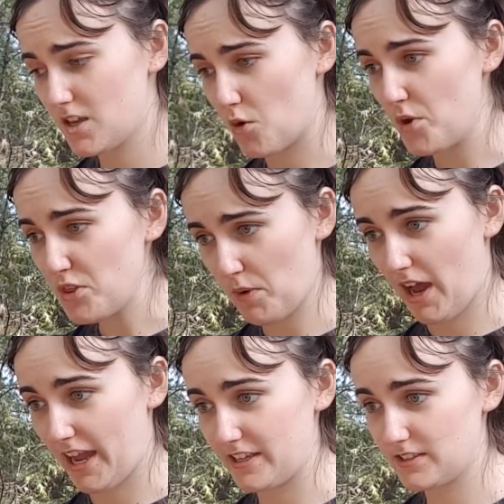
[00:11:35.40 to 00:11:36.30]
with you
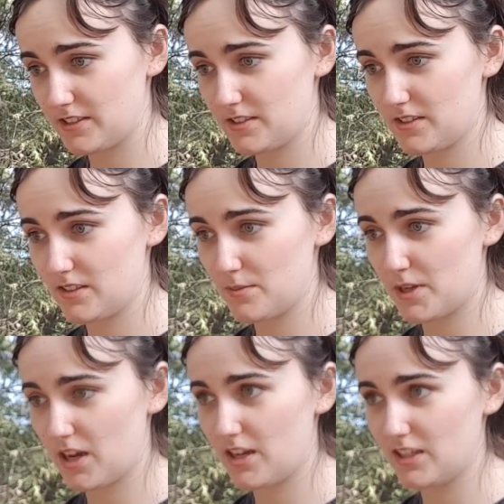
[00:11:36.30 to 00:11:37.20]
guys,
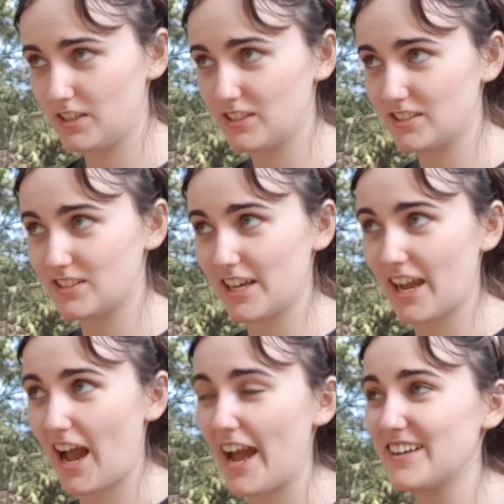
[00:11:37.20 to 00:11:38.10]
because like
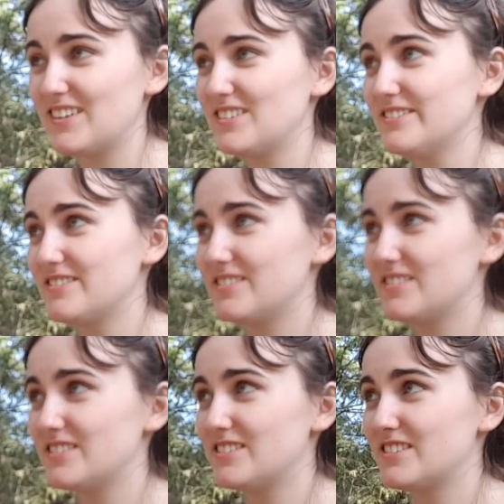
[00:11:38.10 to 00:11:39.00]
I'm
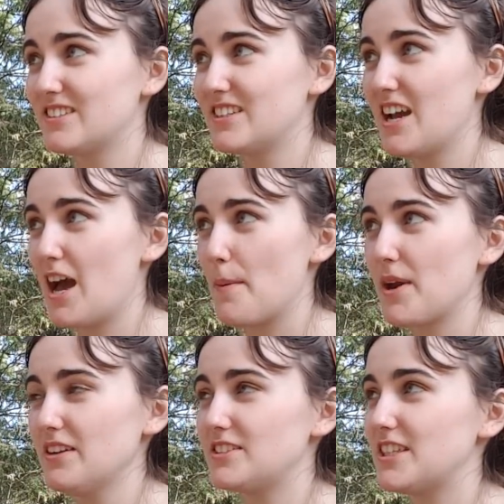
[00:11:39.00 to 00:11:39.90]

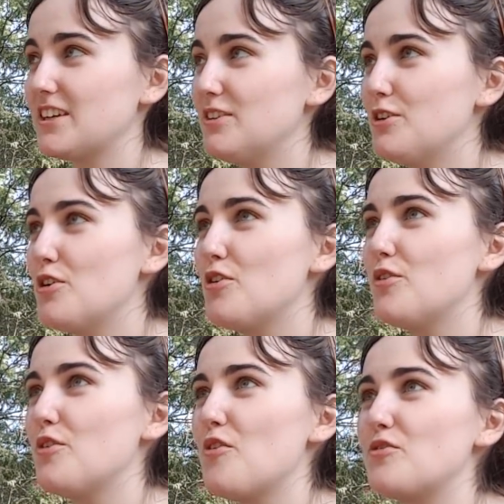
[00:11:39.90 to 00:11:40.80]
kind of sick
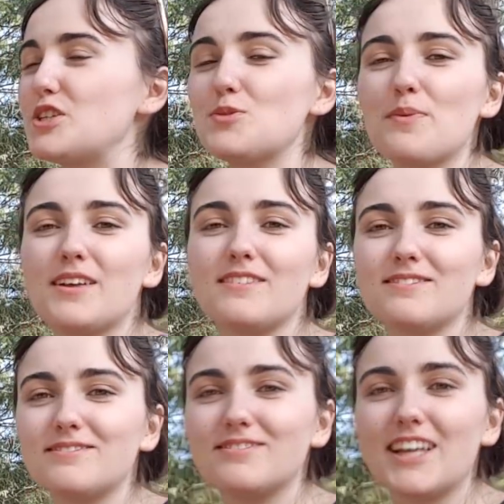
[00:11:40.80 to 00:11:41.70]
of just
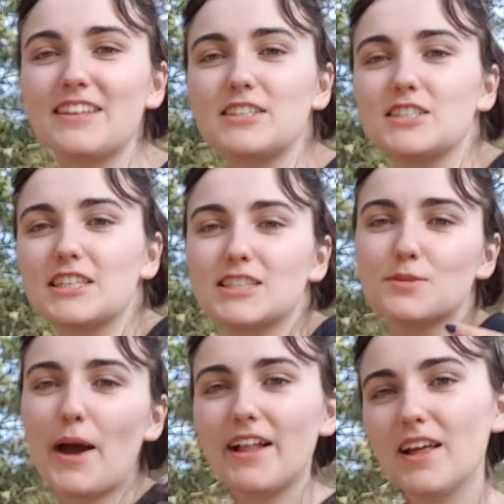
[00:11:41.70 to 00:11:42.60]
being like this like
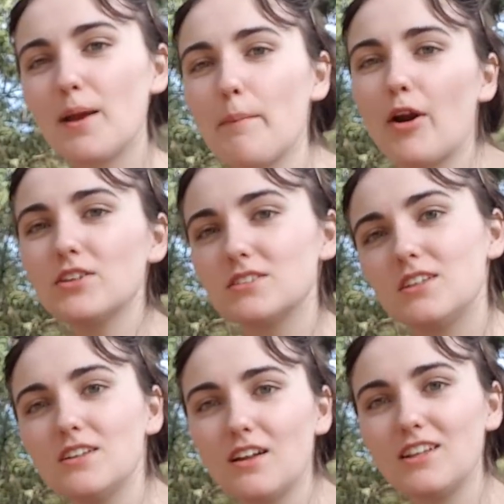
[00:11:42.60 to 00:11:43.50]
smiling
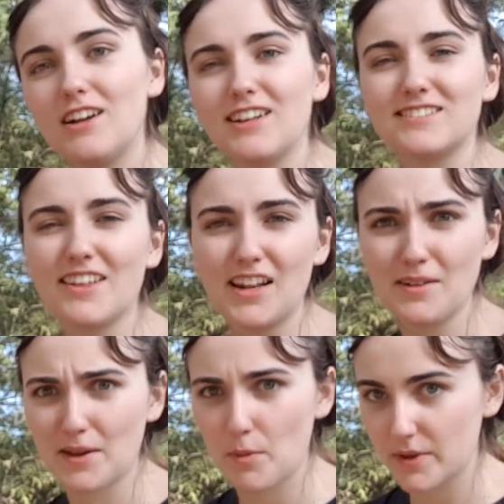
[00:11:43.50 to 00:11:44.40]
person on the internet. Like, not that
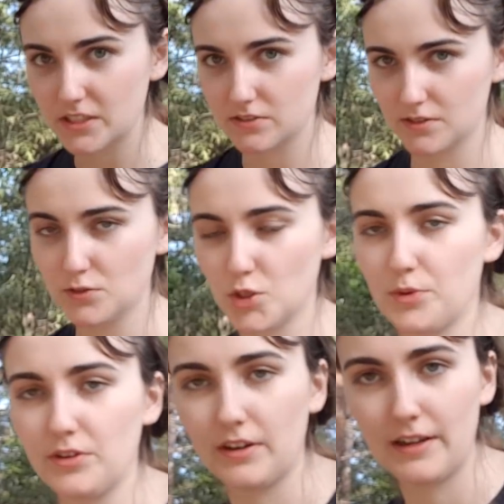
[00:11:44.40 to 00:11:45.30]
I'm a big YouTuber
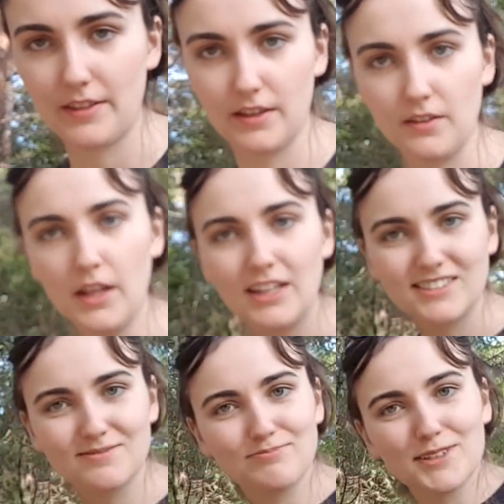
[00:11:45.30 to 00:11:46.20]
or anything,
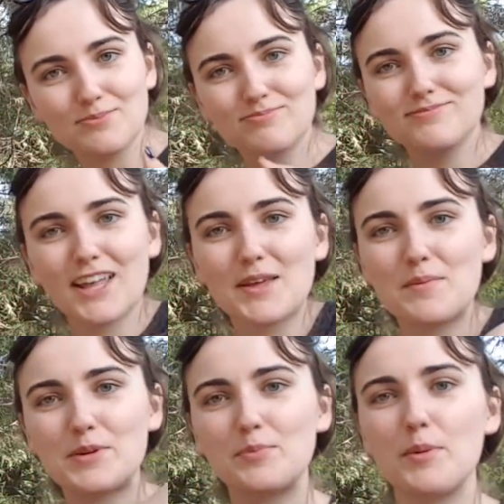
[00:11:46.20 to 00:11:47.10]
like not that
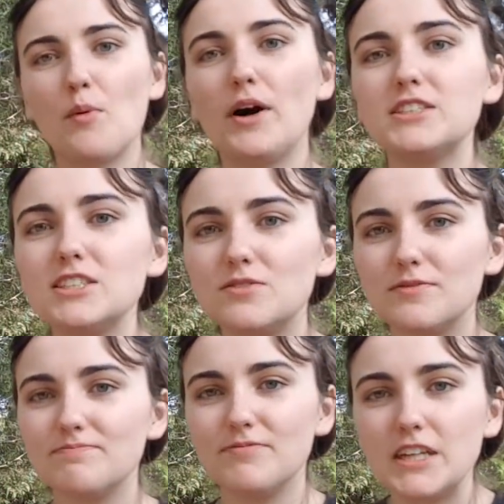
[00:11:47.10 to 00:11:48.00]
many people watch these
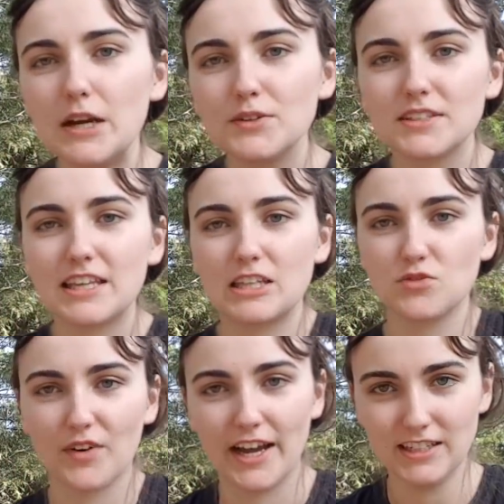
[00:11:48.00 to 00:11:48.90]
videos, and like that's
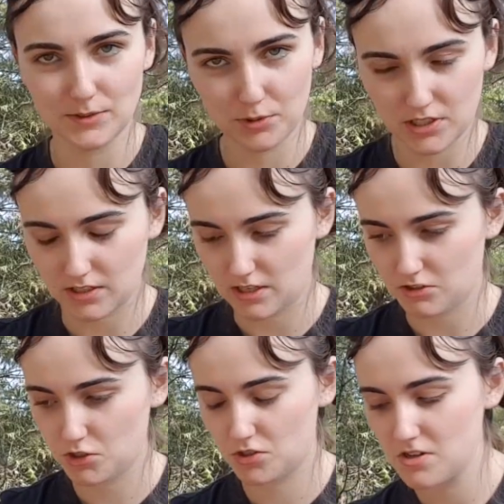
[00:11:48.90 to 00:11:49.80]
fine, it's a pretty
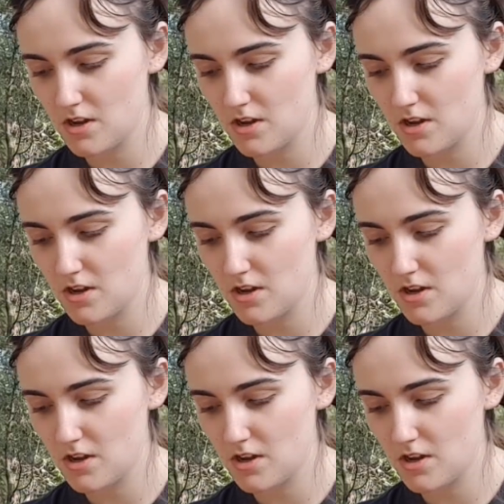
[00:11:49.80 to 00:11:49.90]
niche